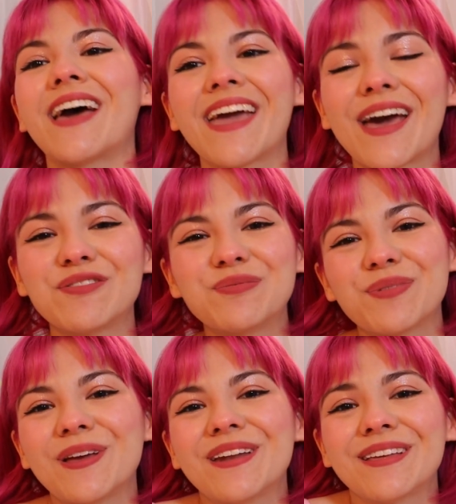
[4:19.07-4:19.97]
I haven't
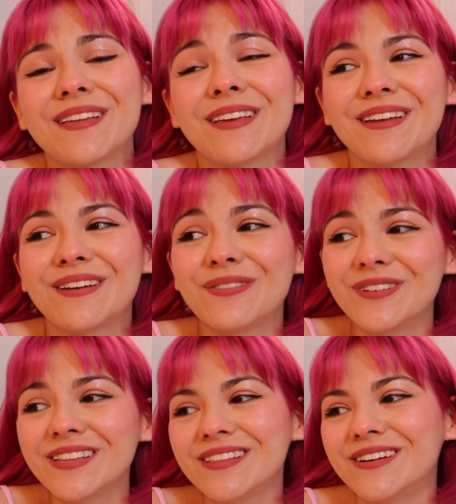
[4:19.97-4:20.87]
played it in a
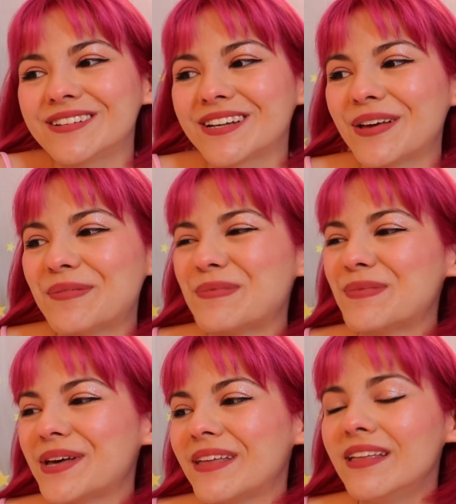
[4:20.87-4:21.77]
really long time,
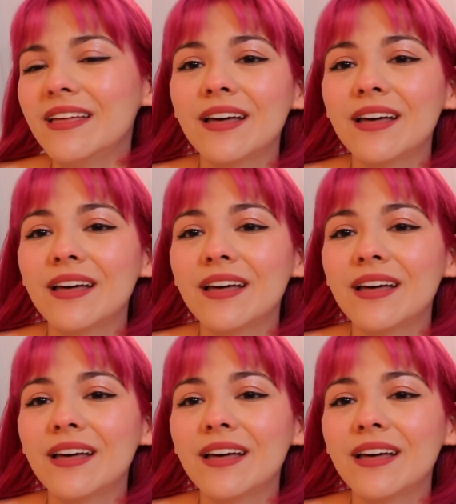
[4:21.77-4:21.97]
but